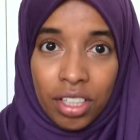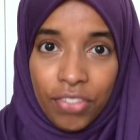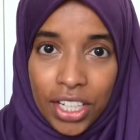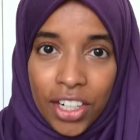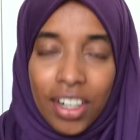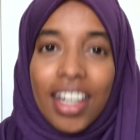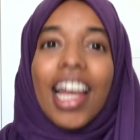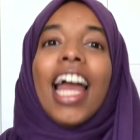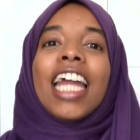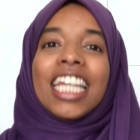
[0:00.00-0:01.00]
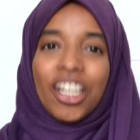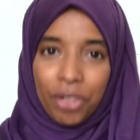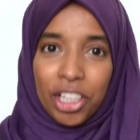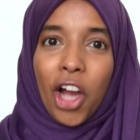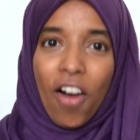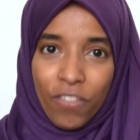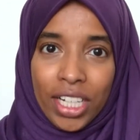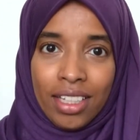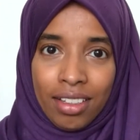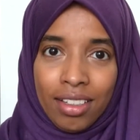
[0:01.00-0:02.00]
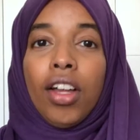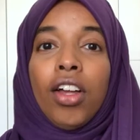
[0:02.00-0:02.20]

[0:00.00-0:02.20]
fear and increase confidence.